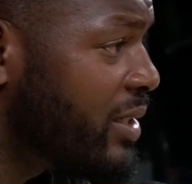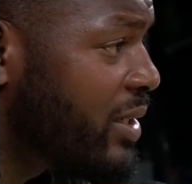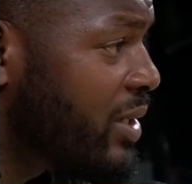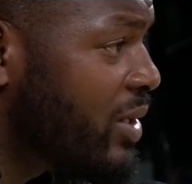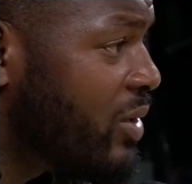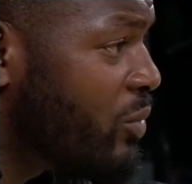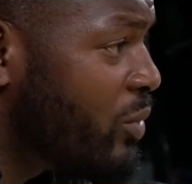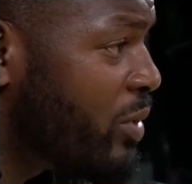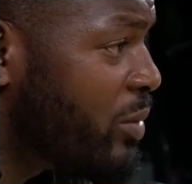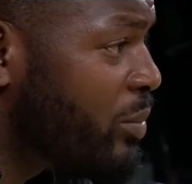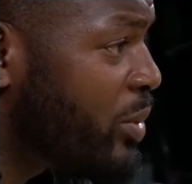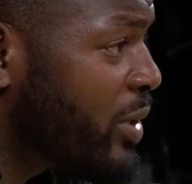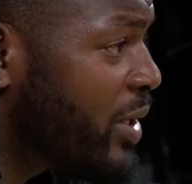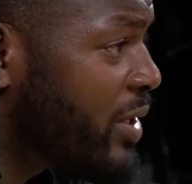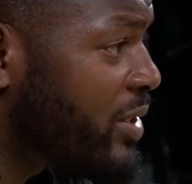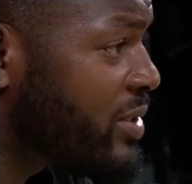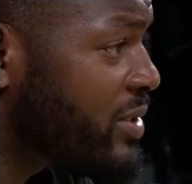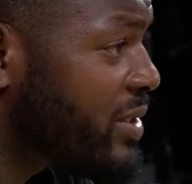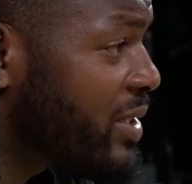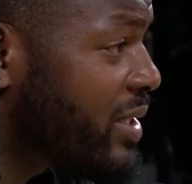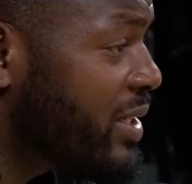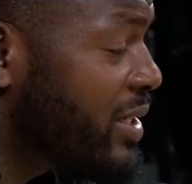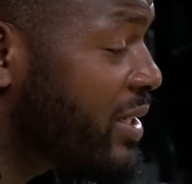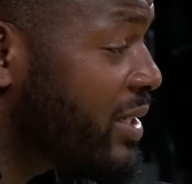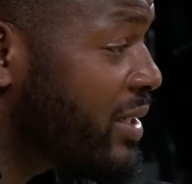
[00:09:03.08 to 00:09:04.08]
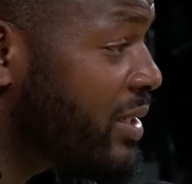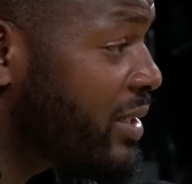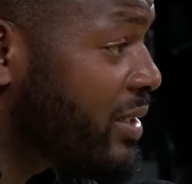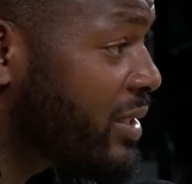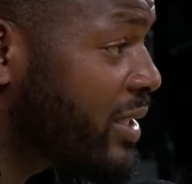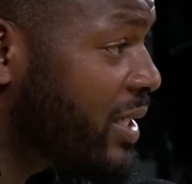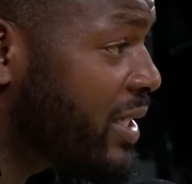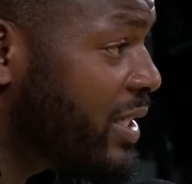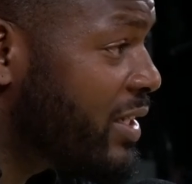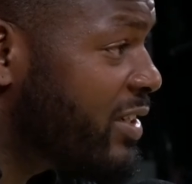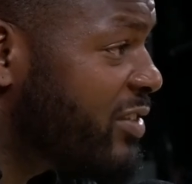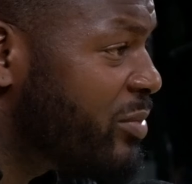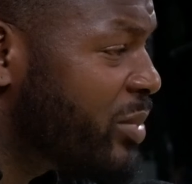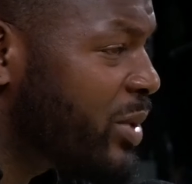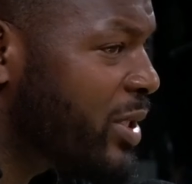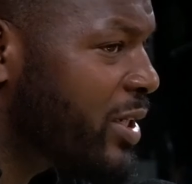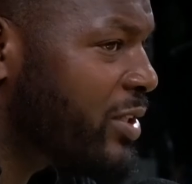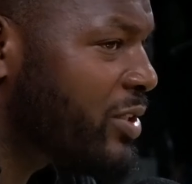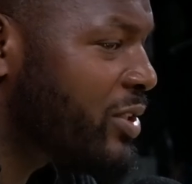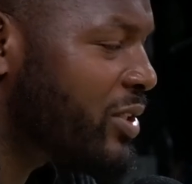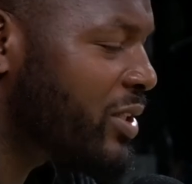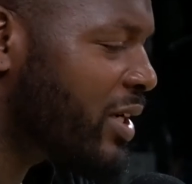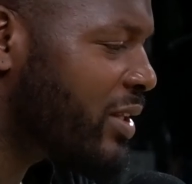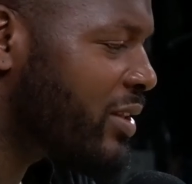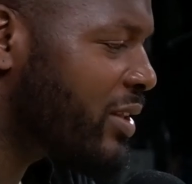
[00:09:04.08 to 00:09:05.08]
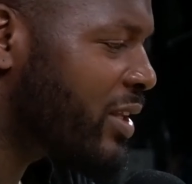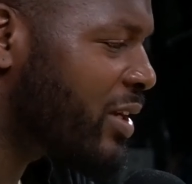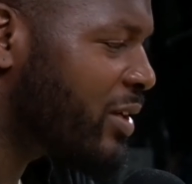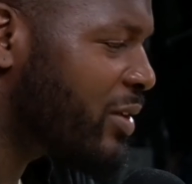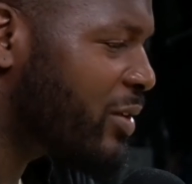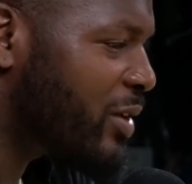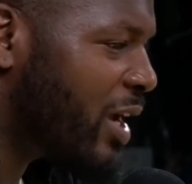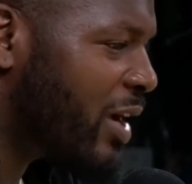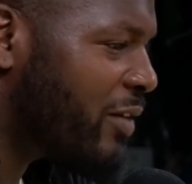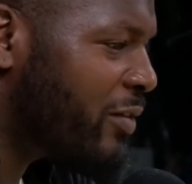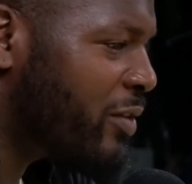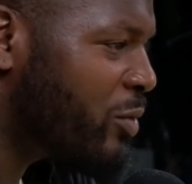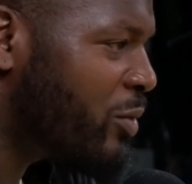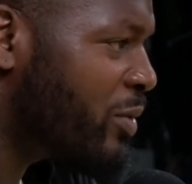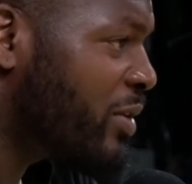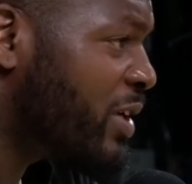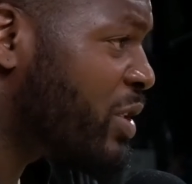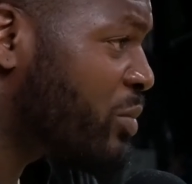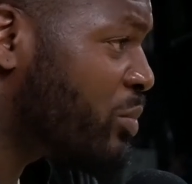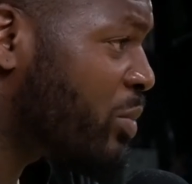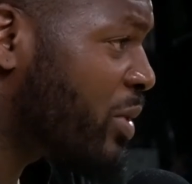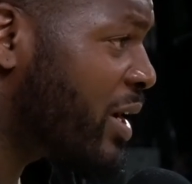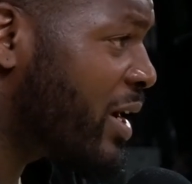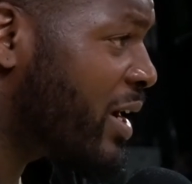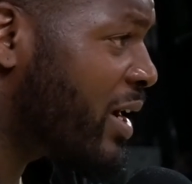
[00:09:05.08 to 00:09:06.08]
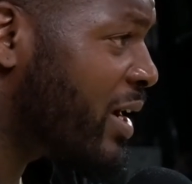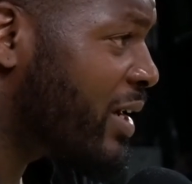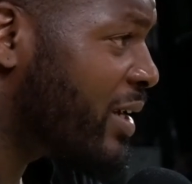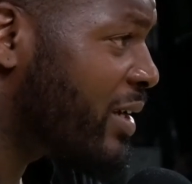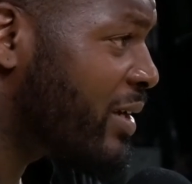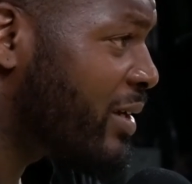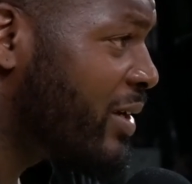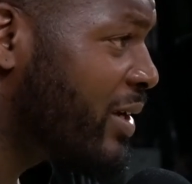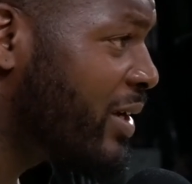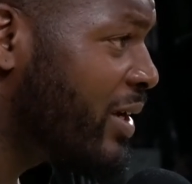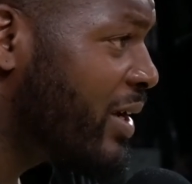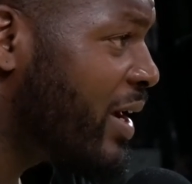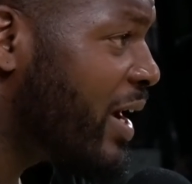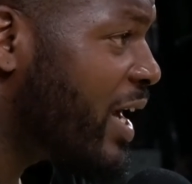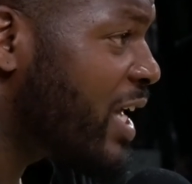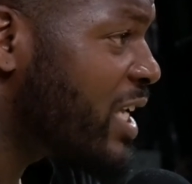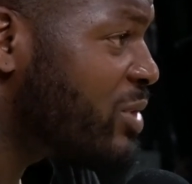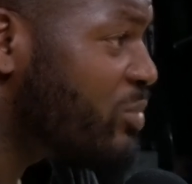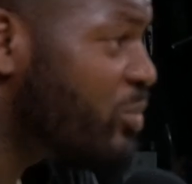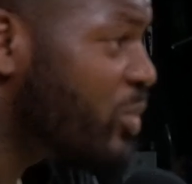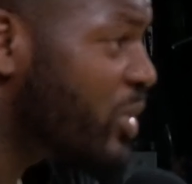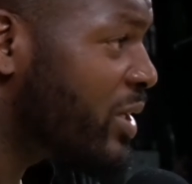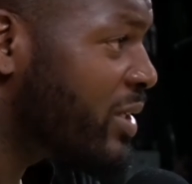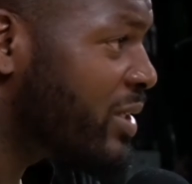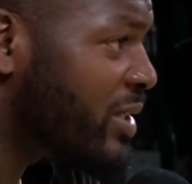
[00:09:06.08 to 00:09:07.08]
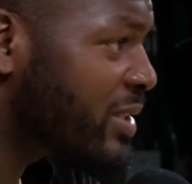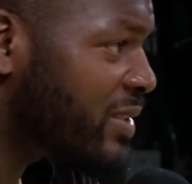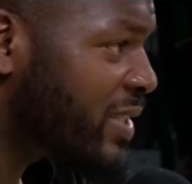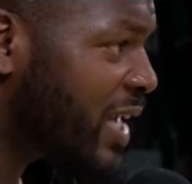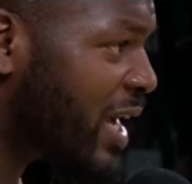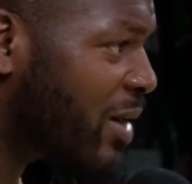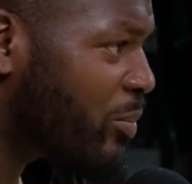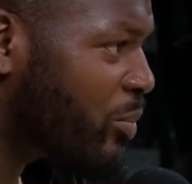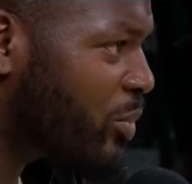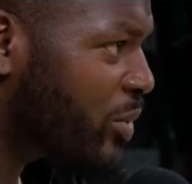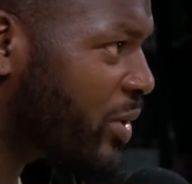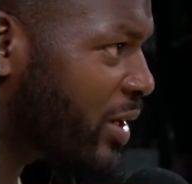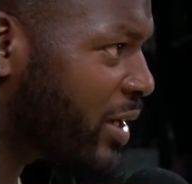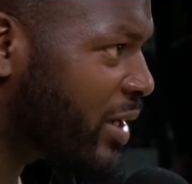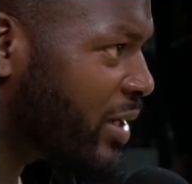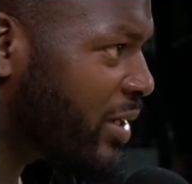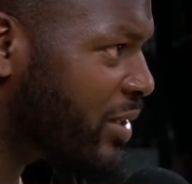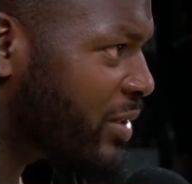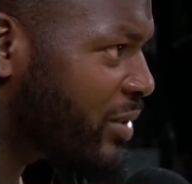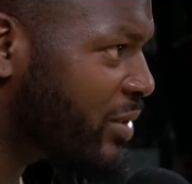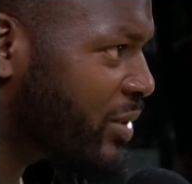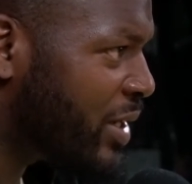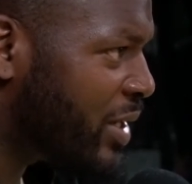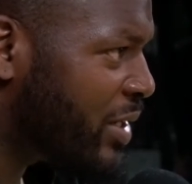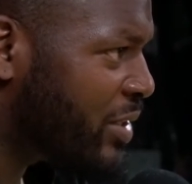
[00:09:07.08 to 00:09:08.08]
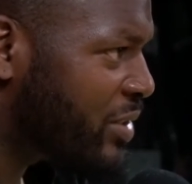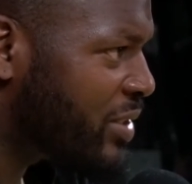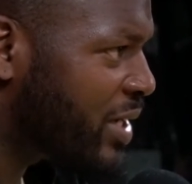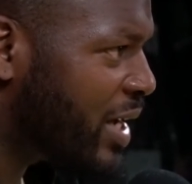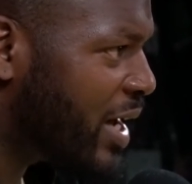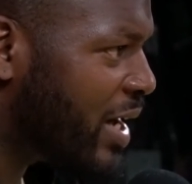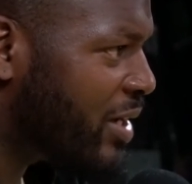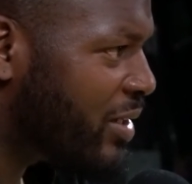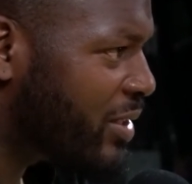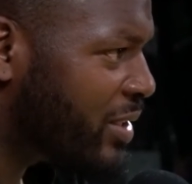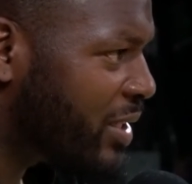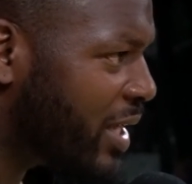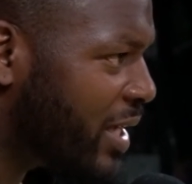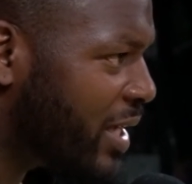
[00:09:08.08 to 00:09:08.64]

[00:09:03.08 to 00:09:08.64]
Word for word: yeah. when players leave, leave because yeah. you got to think everyone that's playing has been the top player their entire